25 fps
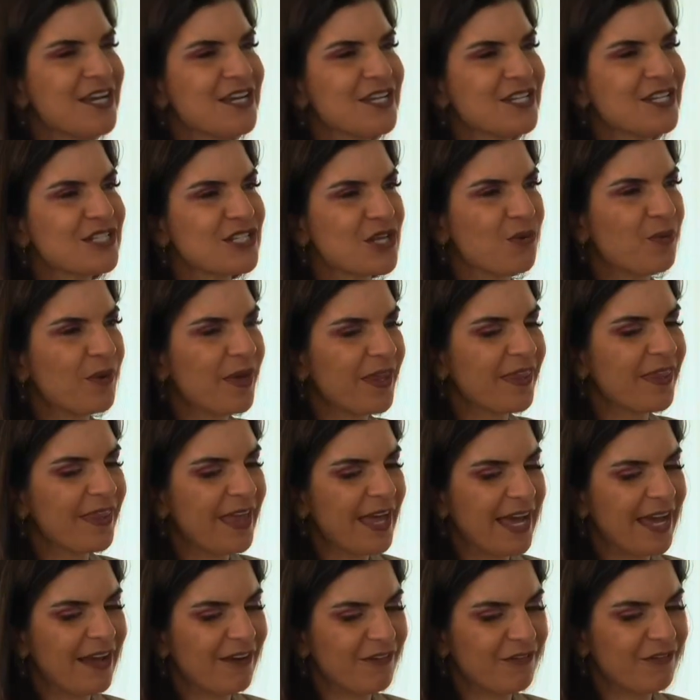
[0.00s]
So we're
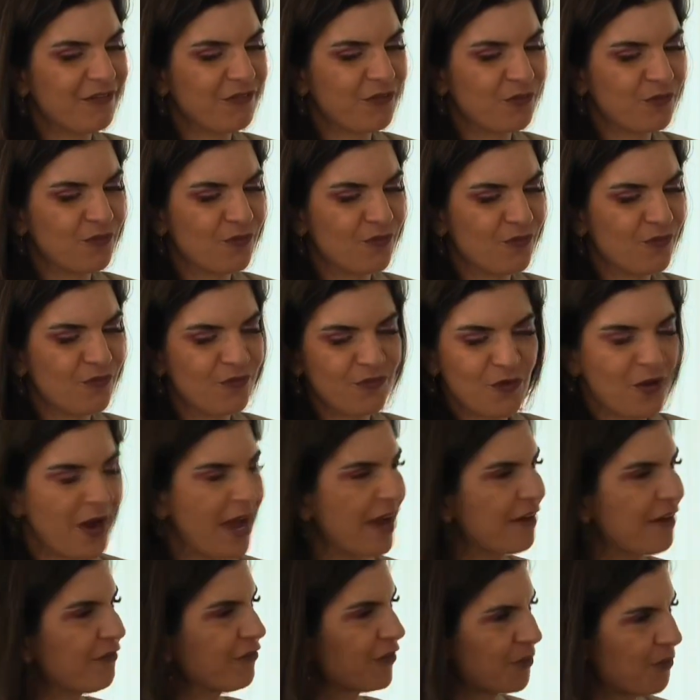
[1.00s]
there for
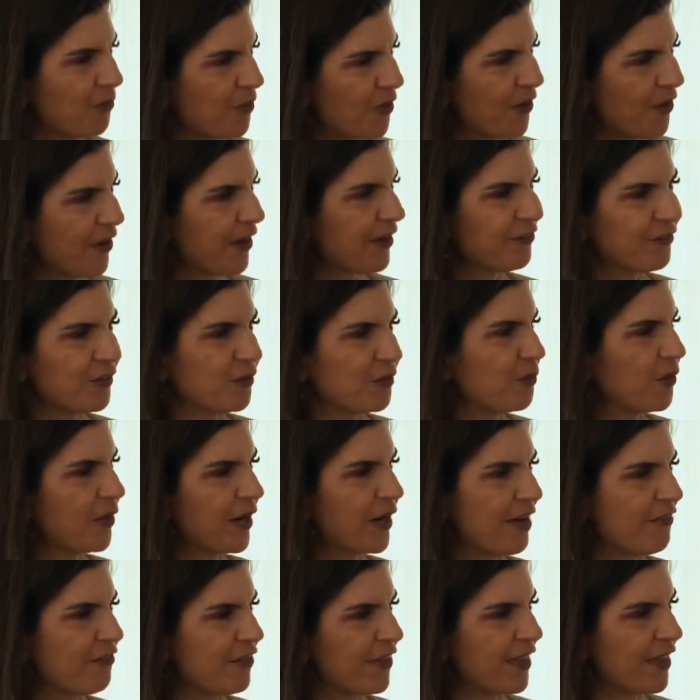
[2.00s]
everyone, for
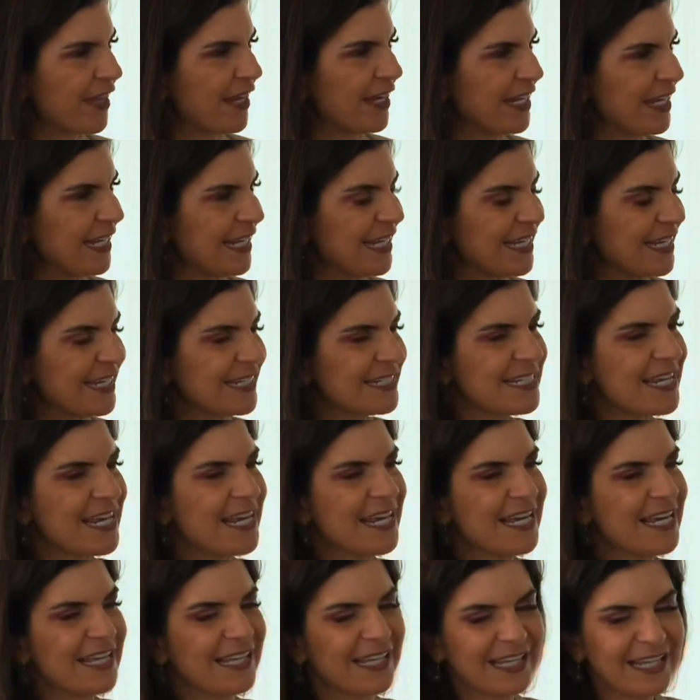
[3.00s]
whatever they need.
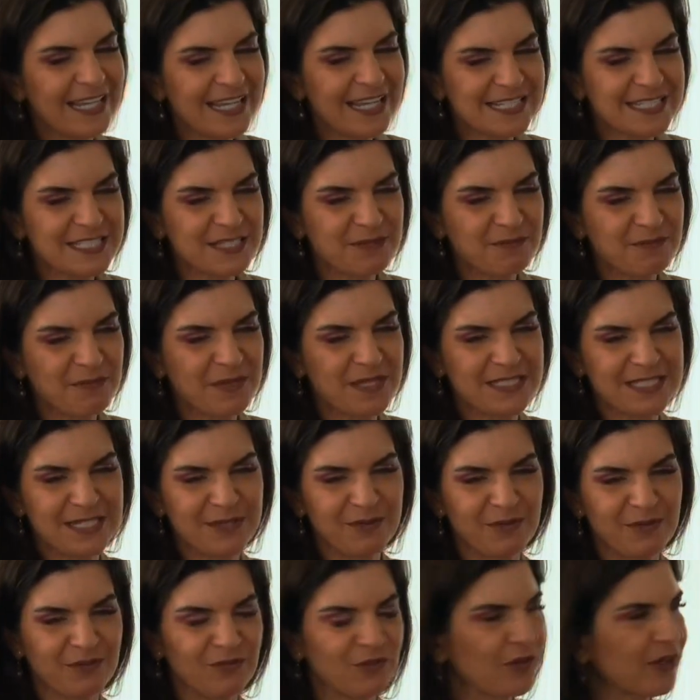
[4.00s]
The kids are busy.
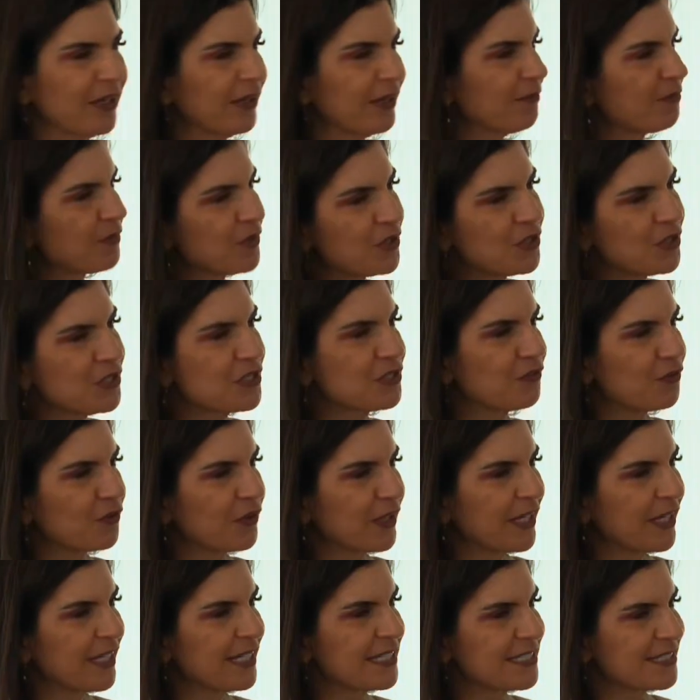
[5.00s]
We've got a beautiful
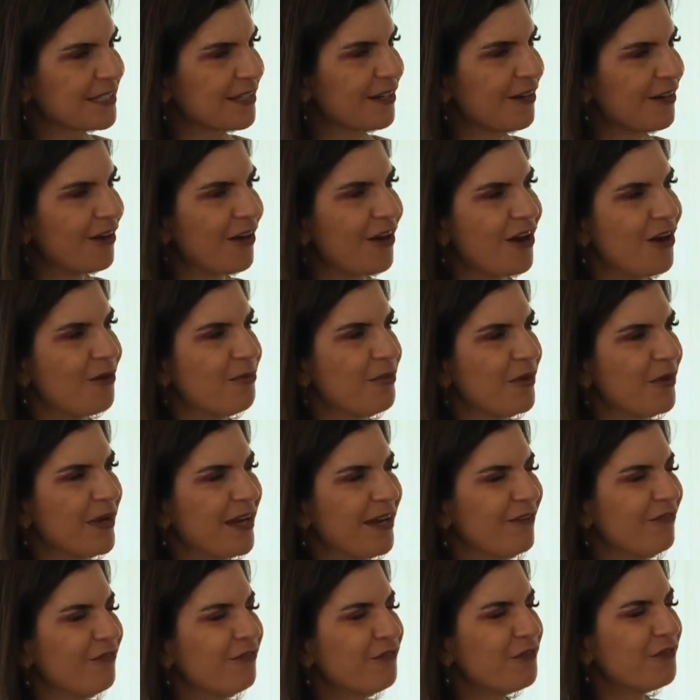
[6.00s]
kids club. We
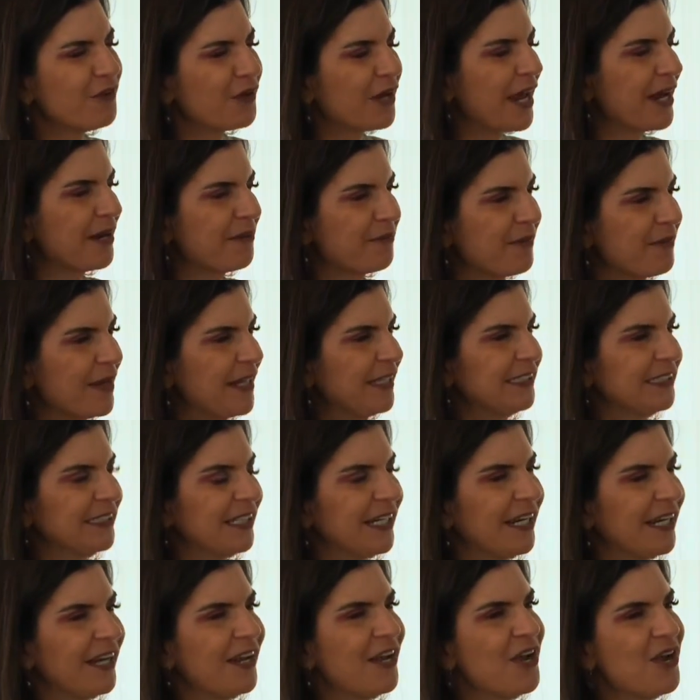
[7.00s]
have full
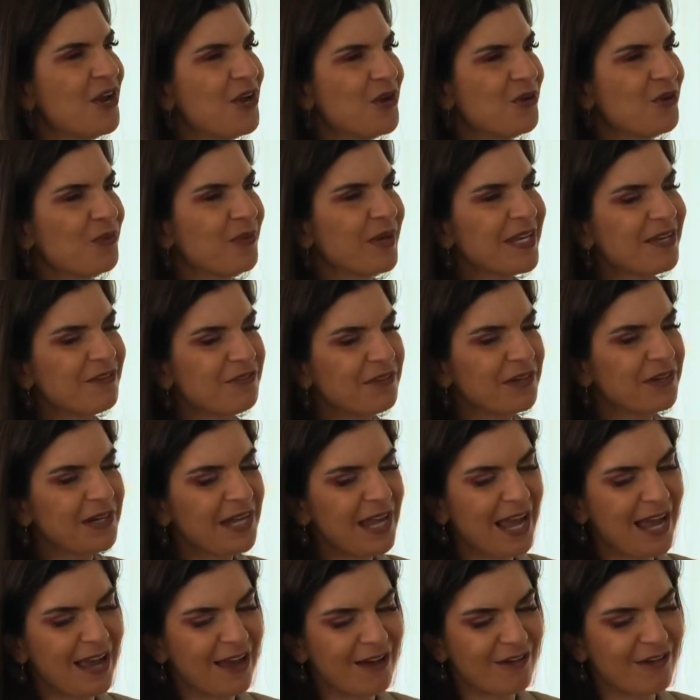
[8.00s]
animation. We even
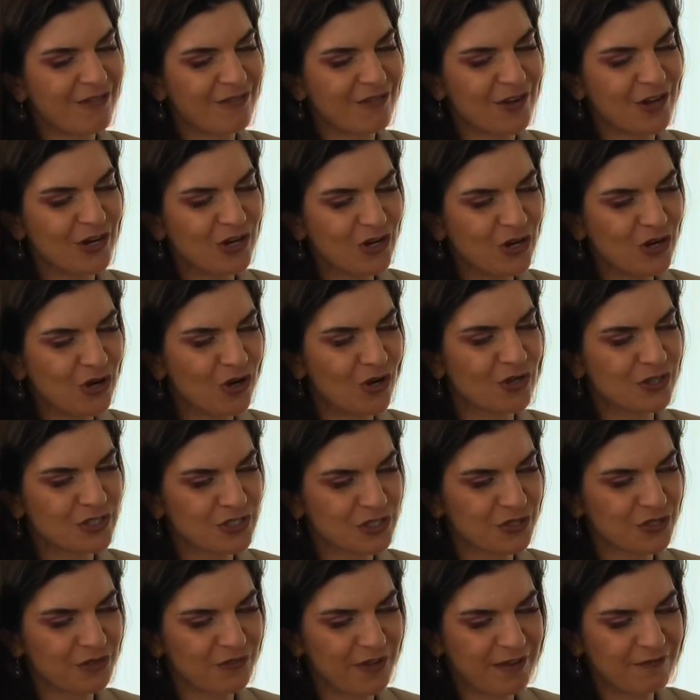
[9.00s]
have a lot
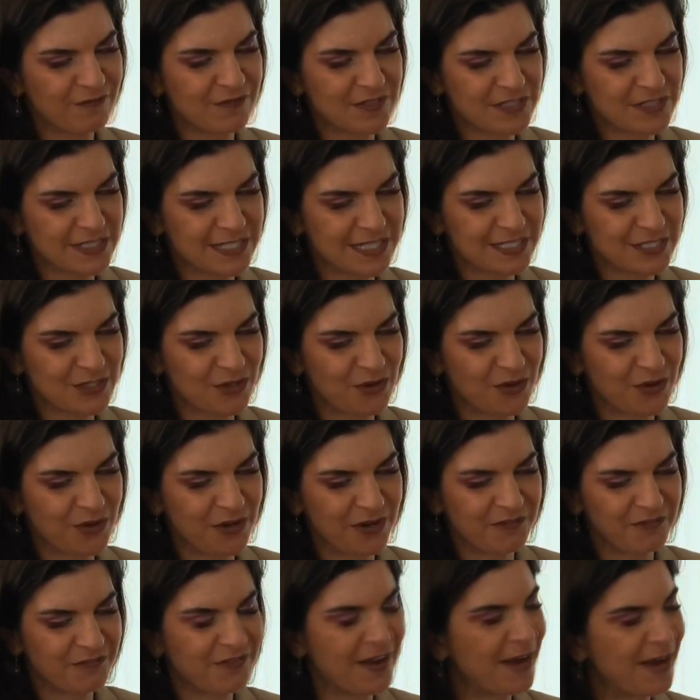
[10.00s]
of emphasis
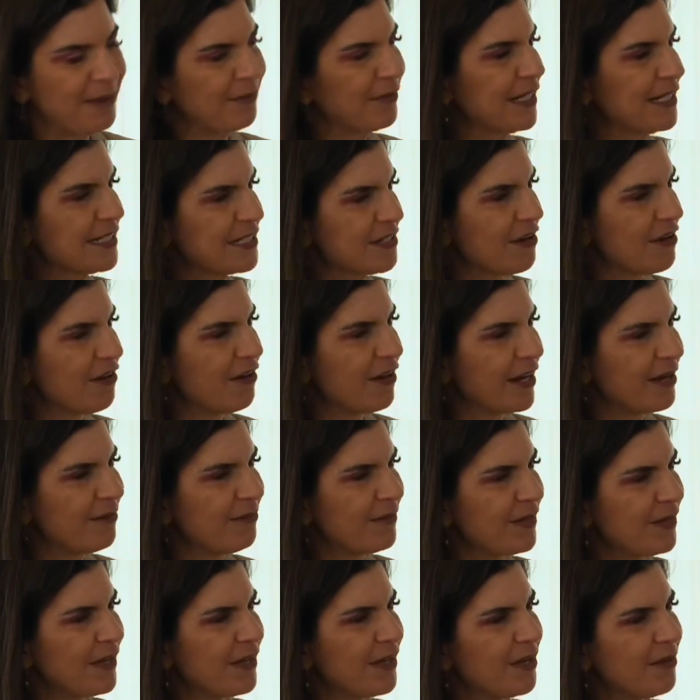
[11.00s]
on family
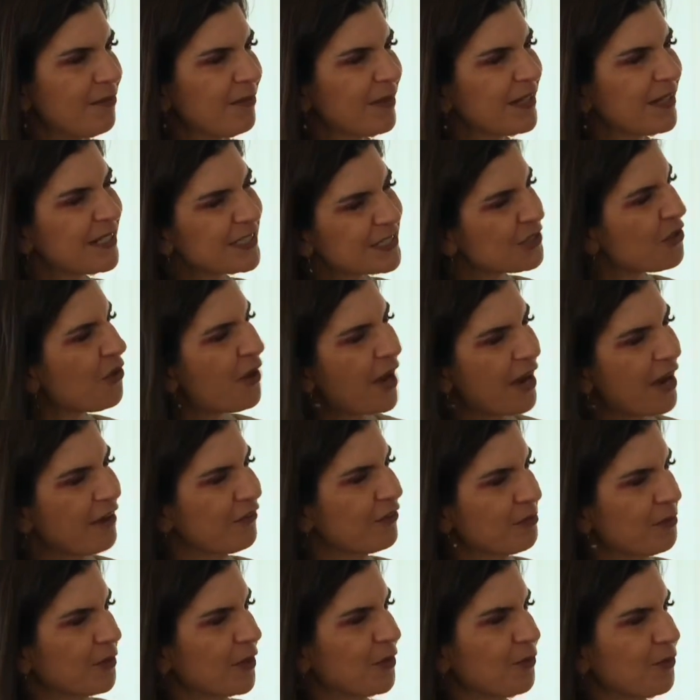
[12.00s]
time because not
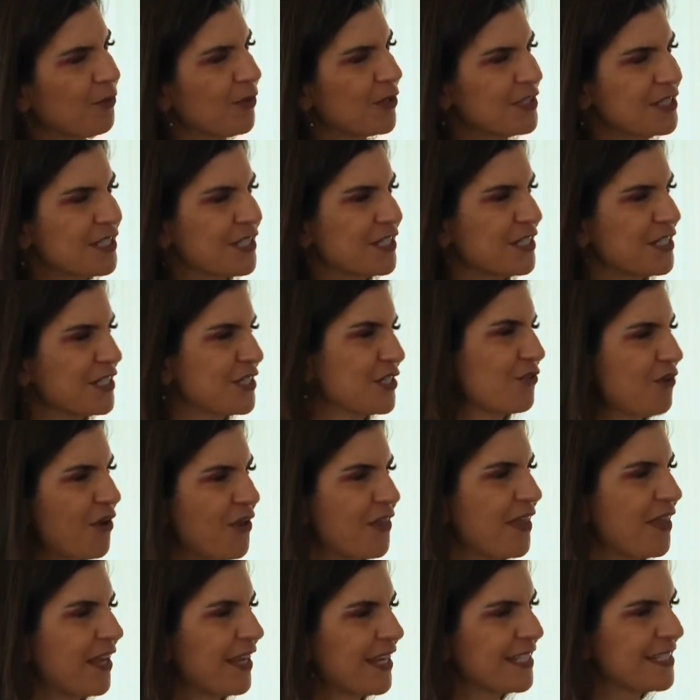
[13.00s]
everybody wants to just throw
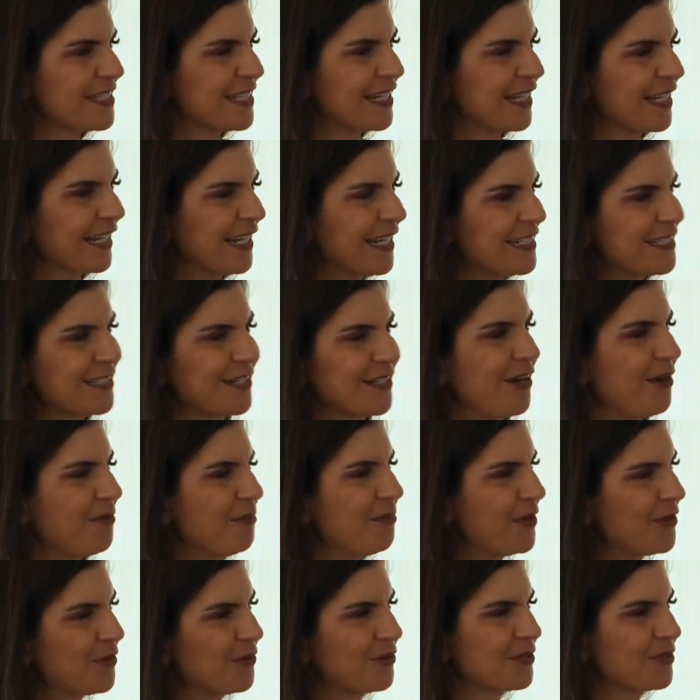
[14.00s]
their kids in a kids club
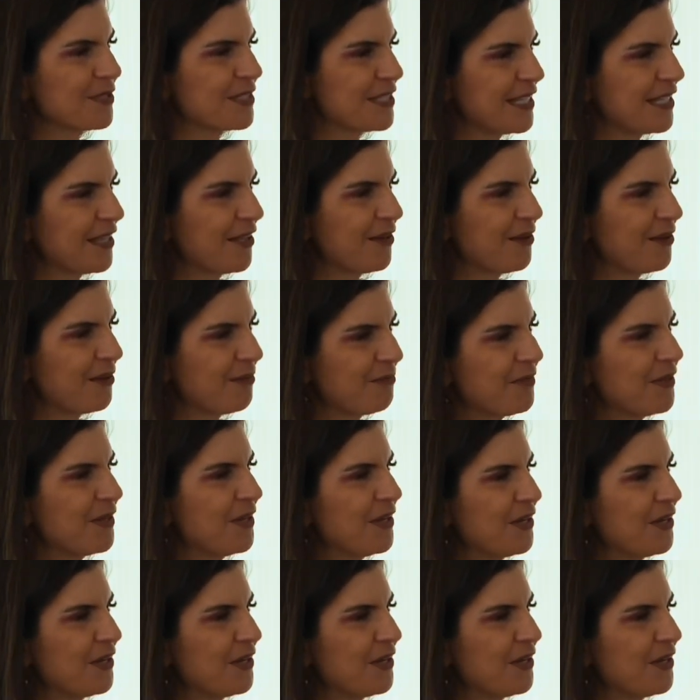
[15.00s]
and not see them,